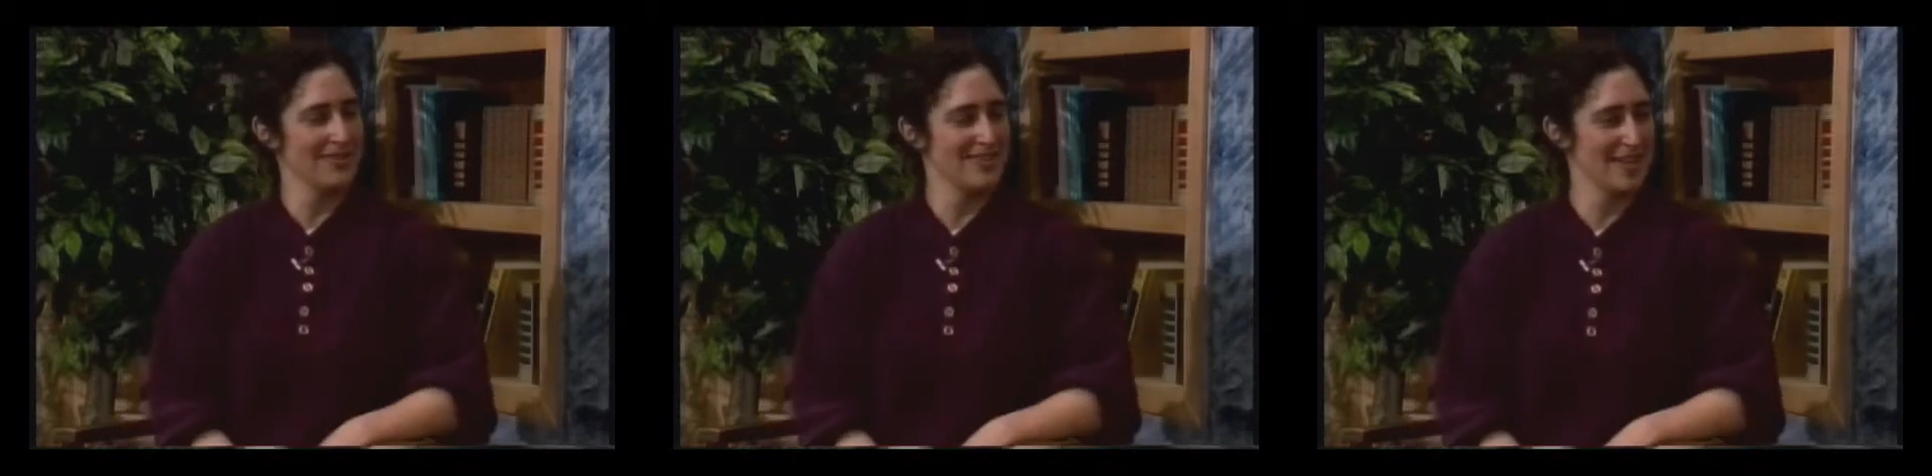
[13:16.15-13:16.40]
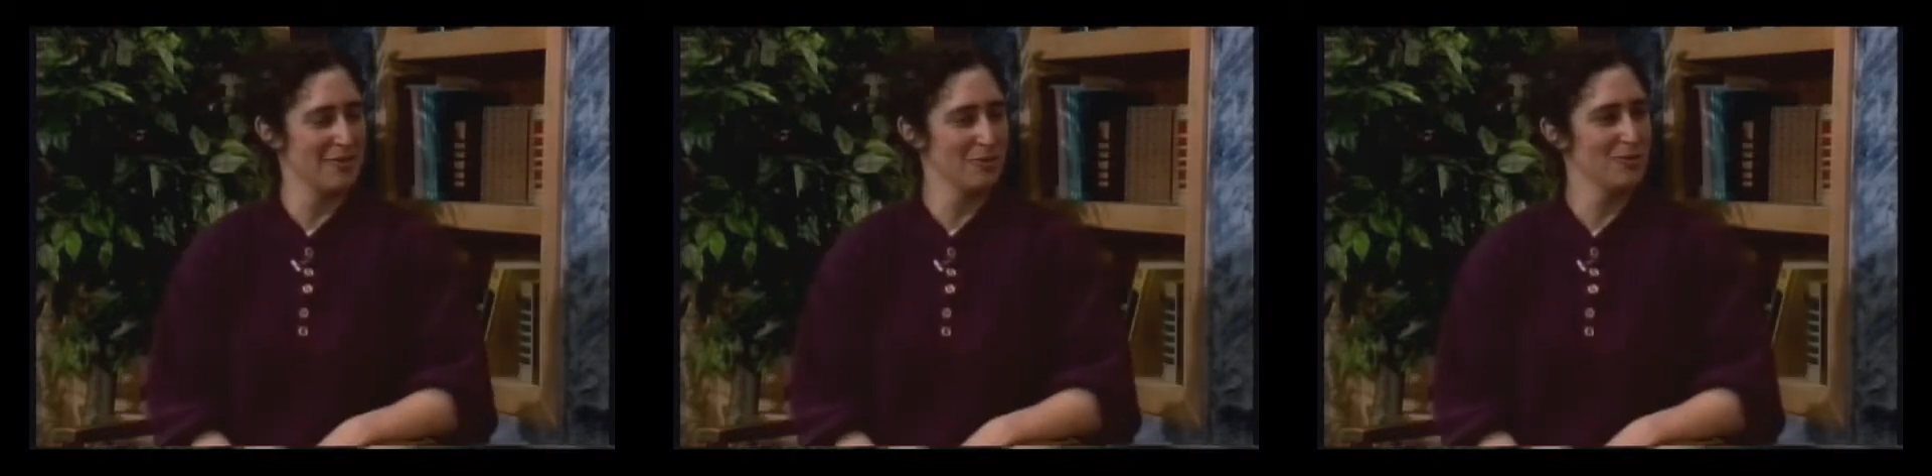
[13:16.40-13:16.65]

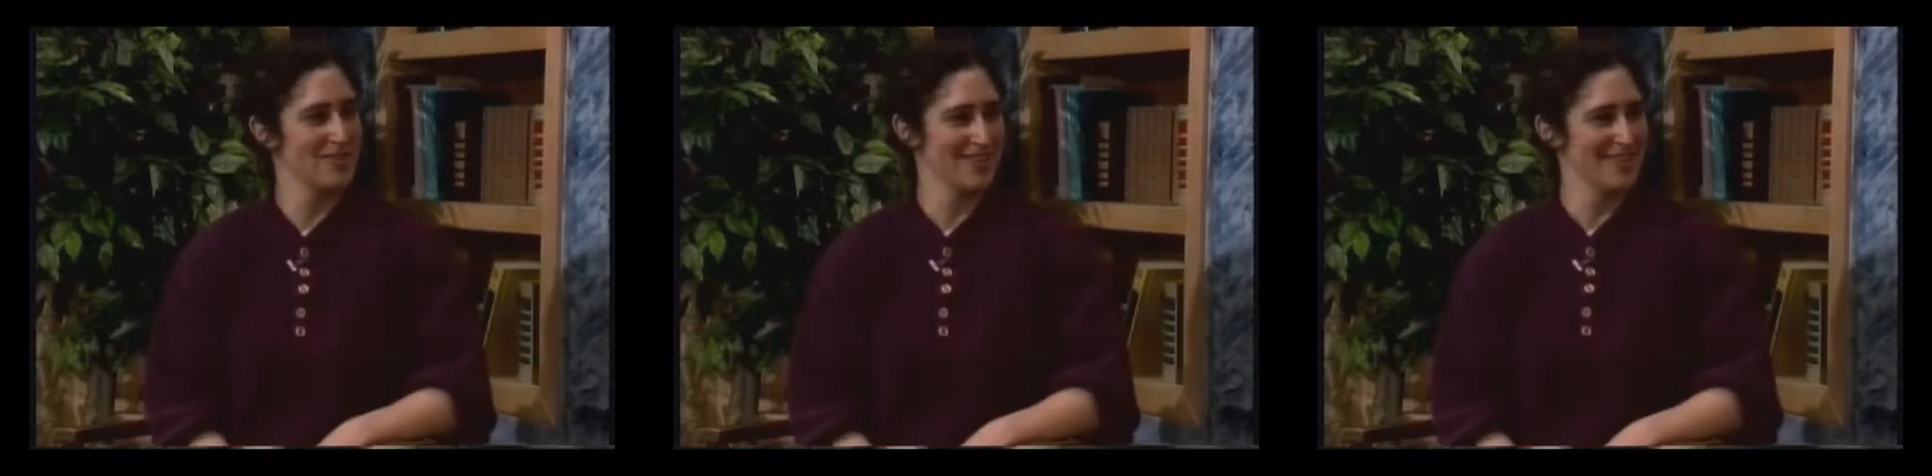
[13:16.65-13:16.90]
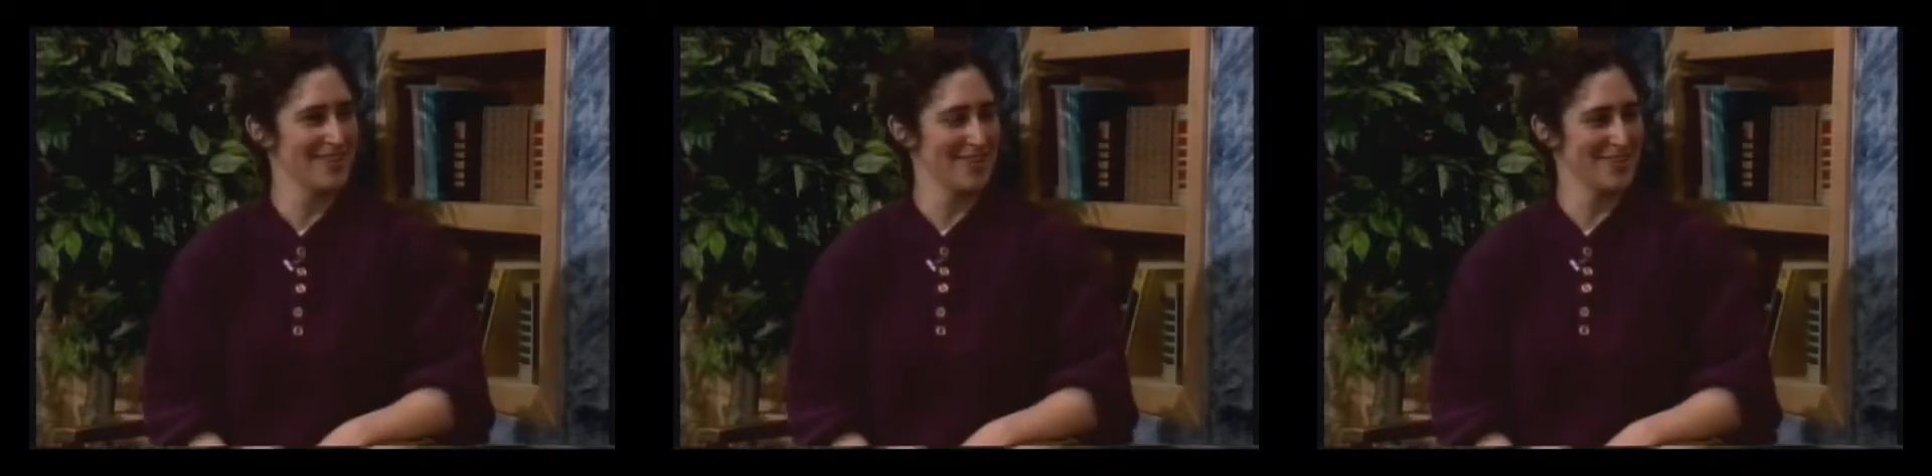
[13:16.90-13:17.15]
send roots
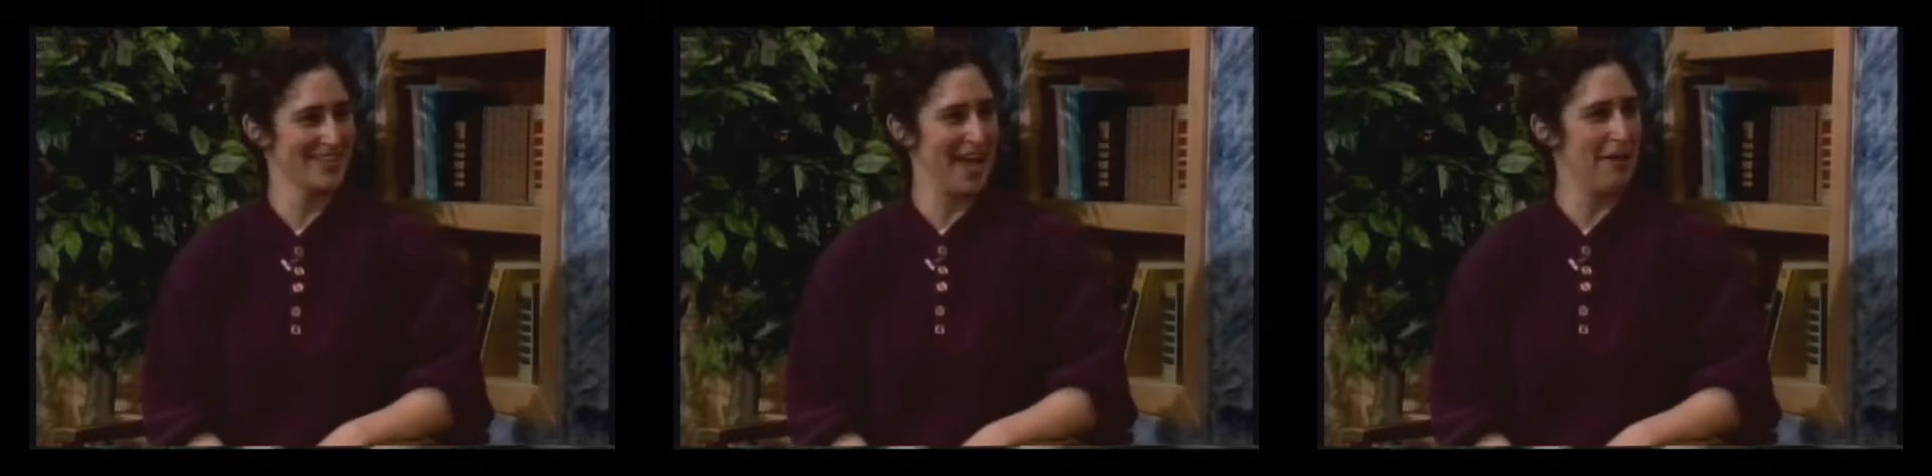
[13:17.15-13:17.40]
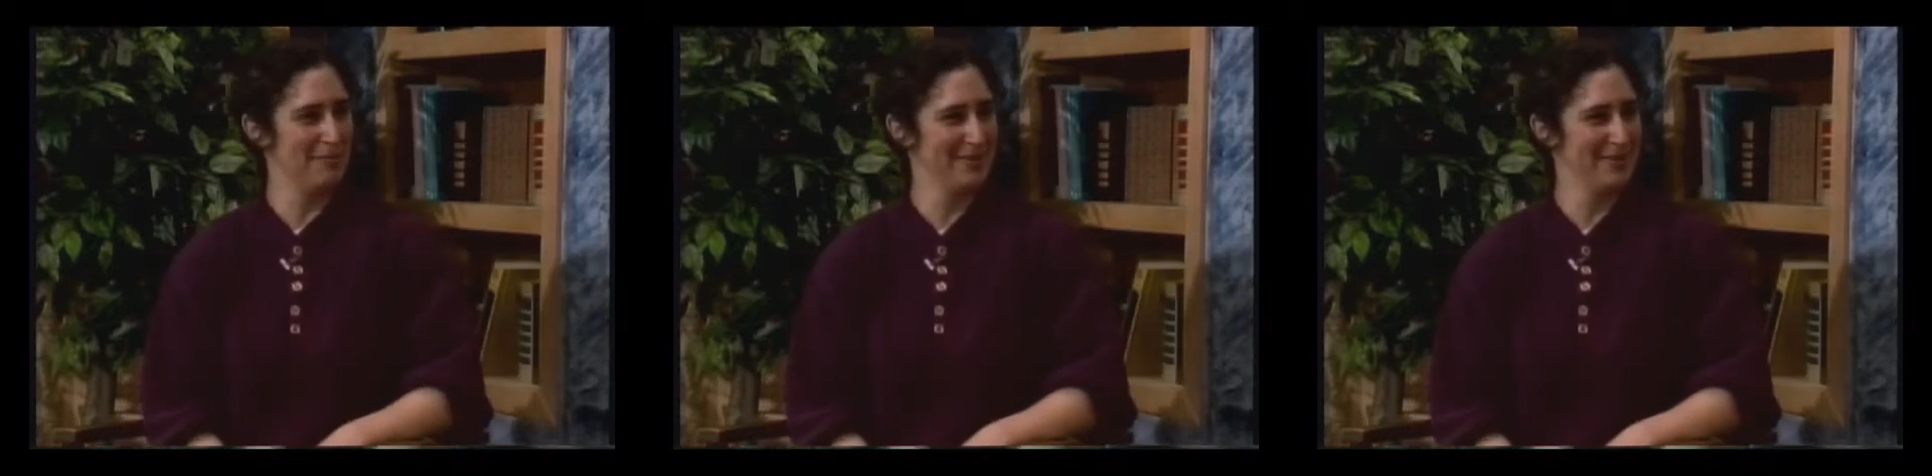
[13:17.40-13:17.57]
into their scalp.